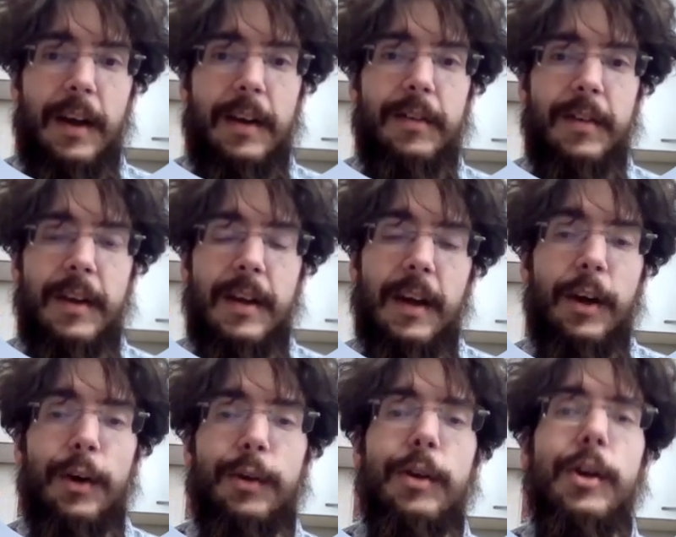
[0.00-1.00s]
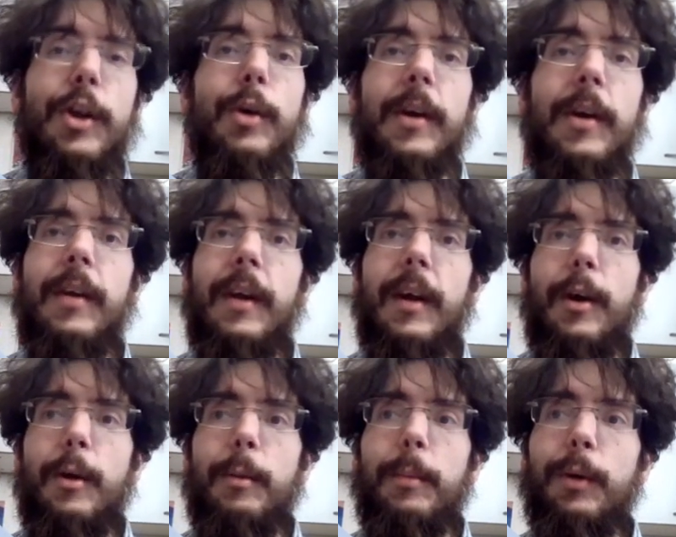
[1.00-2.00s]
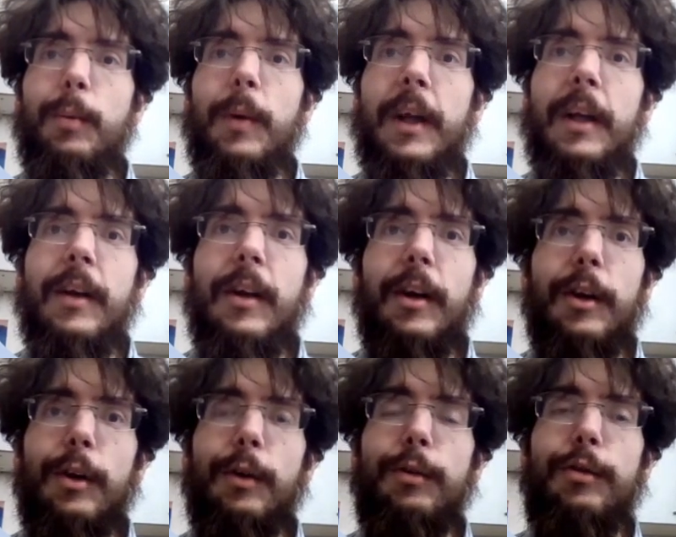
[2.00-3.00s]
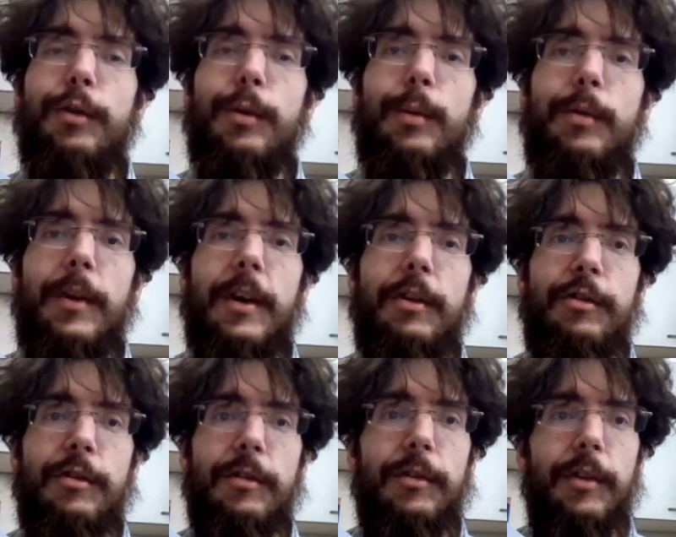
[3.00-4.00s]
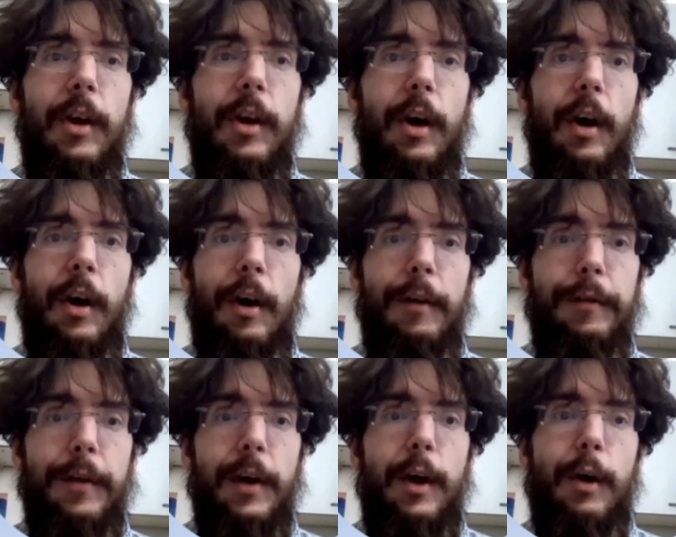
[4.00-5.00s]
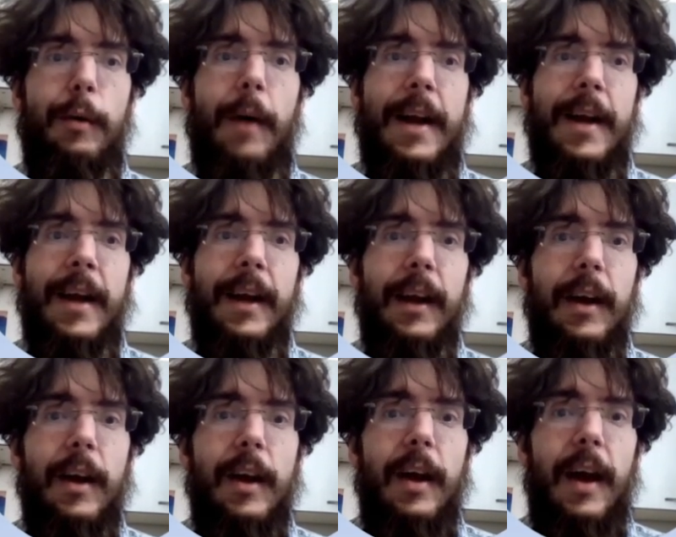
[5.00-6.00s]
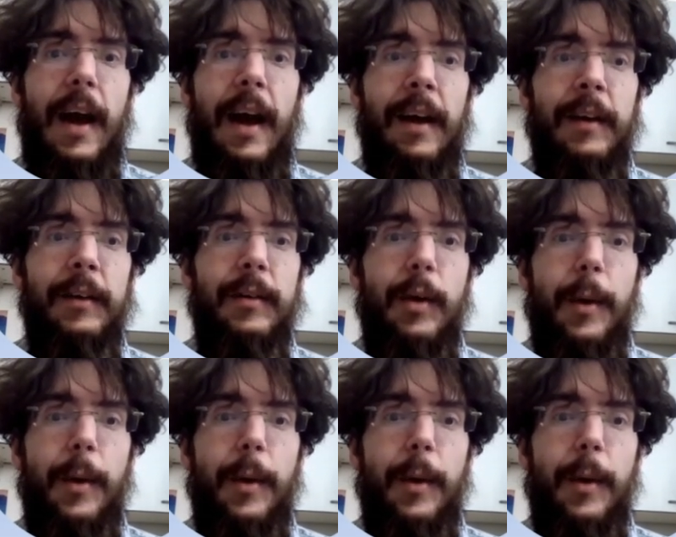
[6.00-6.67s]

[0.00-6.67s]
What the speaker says: see a continuity between those two traditions of writing. And